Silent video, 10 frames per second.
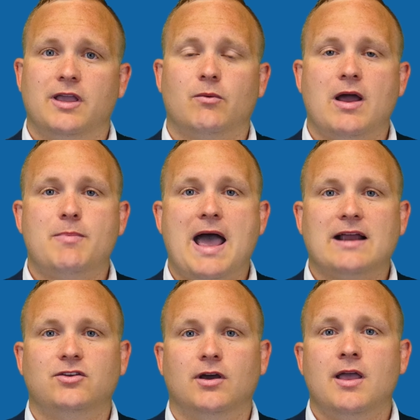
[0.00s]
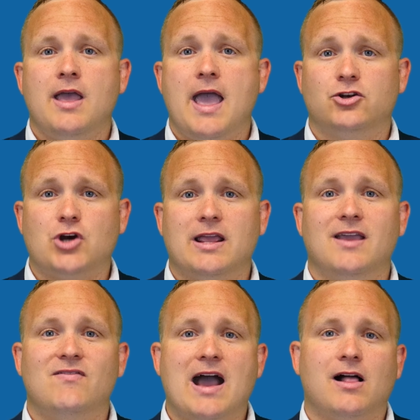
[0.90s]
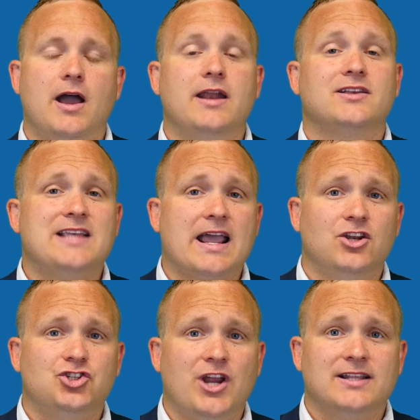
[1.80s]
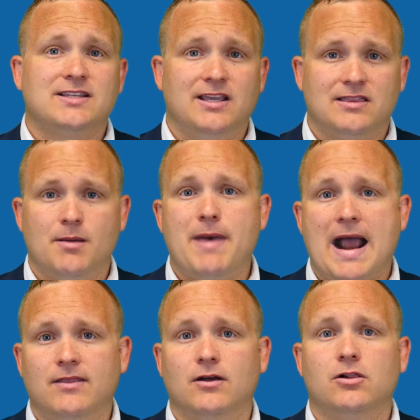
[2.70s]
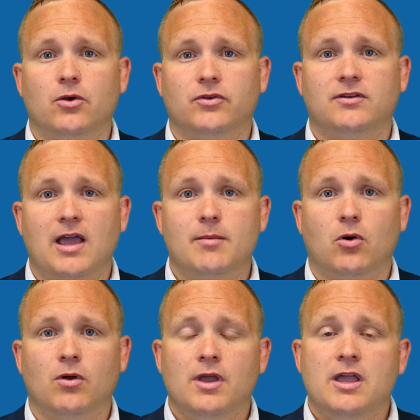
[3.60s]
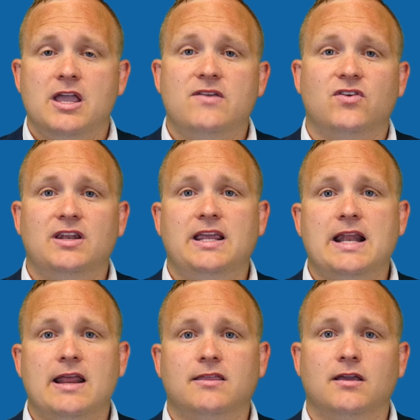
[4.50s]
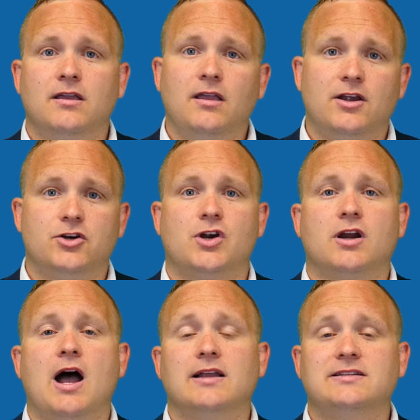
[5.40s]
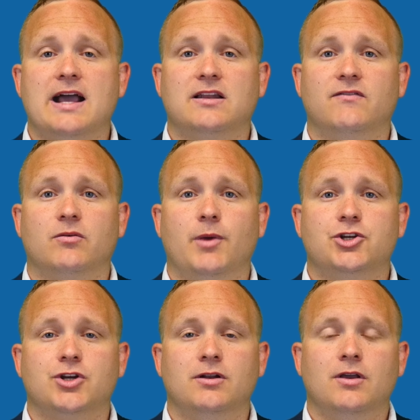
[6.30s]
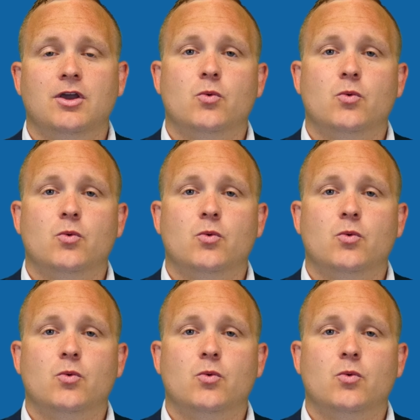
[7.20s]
get right back to you, and try to give that client a second chance and get them back to the closing table. If you need anything, here's our contact information.